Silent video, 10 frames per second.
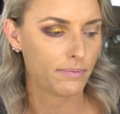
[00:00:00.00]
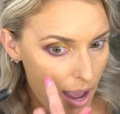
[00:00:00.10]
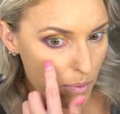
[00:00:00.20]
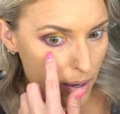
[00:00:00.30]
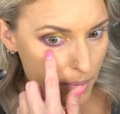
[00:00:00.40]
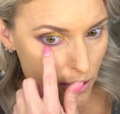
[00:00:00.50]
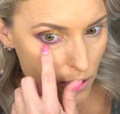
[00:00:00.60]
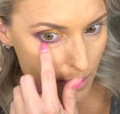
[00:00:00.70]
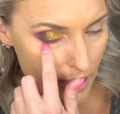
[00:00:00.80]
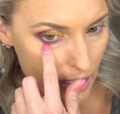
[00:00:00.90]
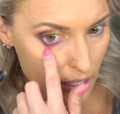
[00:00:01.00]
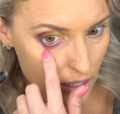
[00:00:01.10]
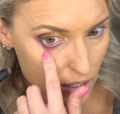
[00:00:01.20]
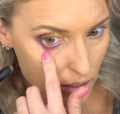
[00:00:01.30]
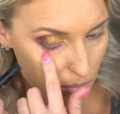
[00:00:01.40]
And what I'm going to do is I'm going
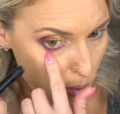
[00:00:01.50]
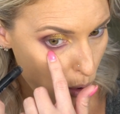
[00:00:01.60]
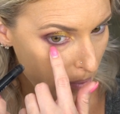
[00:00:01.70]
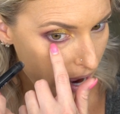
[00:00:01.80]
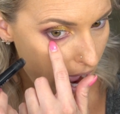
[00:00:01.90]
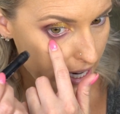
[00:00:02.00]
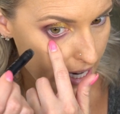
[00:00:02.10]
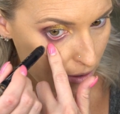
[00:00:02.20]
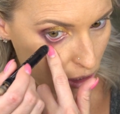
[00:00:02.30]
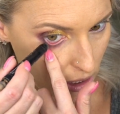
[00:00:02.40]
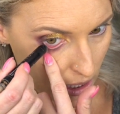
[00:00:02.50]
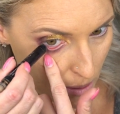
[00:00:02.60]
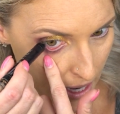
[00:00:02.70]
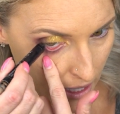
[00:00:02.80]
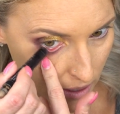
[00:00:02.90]
to pull my eye down just a
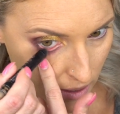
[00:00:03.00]
little bit,